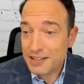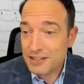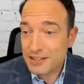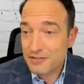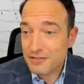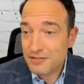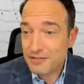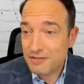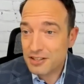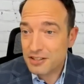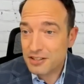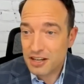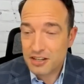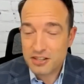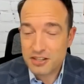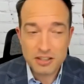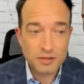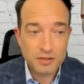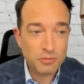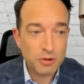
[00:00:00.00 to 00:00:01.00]
phase of this
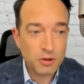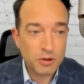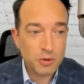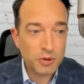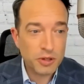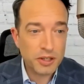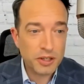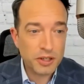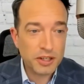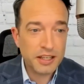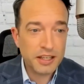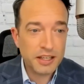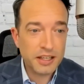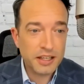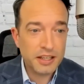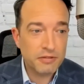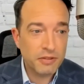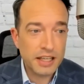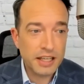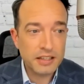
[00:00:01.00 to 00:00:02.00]
session where we're going
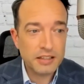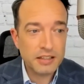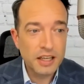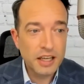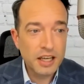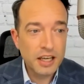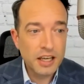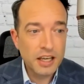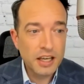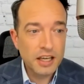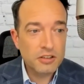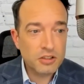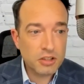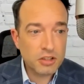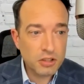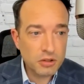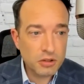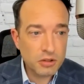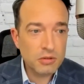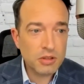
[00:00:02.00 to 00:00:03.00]
to invite
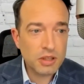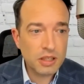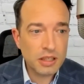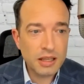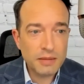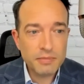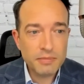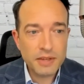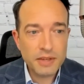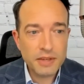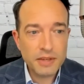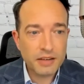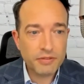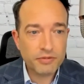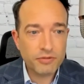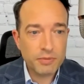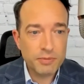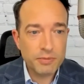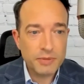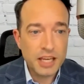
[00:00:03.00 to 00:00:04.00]
two
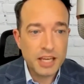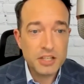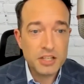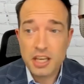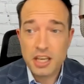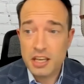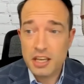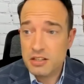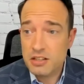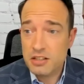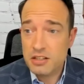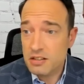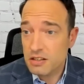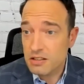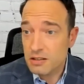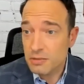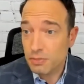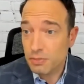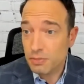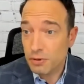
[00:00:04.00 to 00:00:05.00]
alumni from the Education
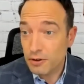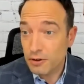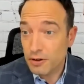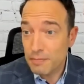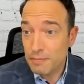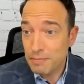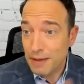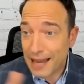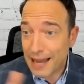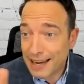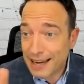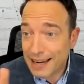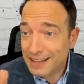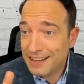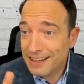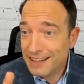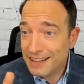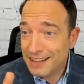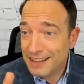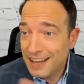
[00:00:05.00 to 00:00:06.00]
Assistant Program
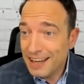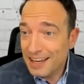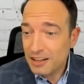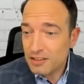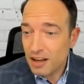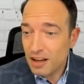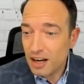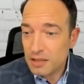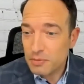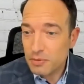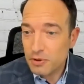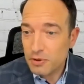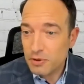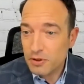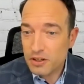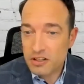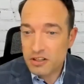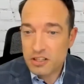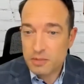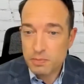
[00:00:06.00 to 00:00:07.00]
back to kind of talk
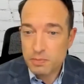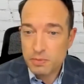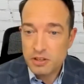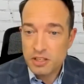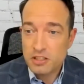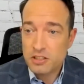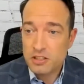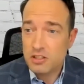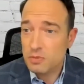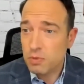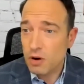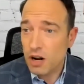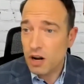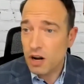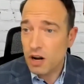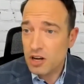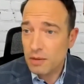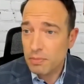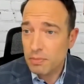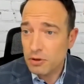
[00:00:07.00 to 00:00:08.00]
about their experience in the
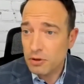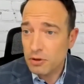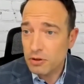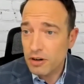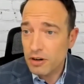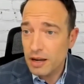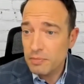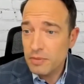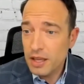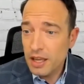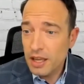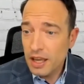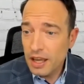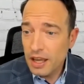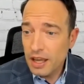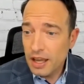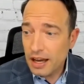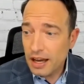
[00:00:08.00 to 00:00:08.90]
Sprott Shaw program.